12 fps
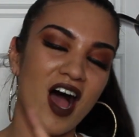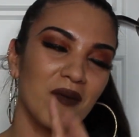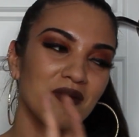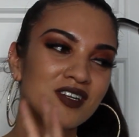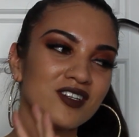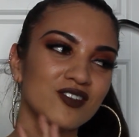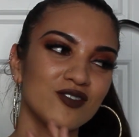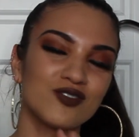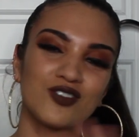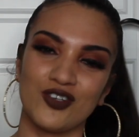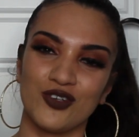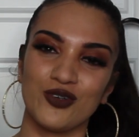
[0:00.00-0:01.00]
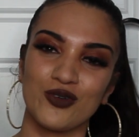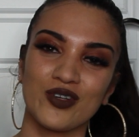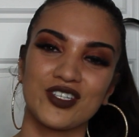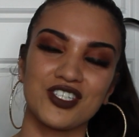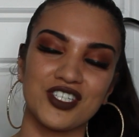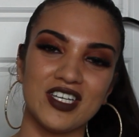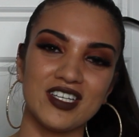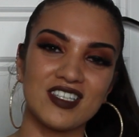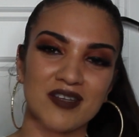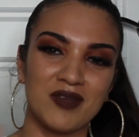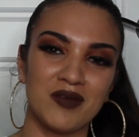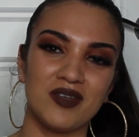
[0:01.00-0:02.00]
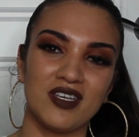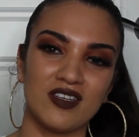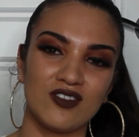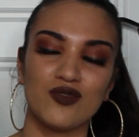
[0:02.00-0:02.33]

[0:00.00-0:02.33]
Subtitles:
I'm gonna do 2 sheets and maybe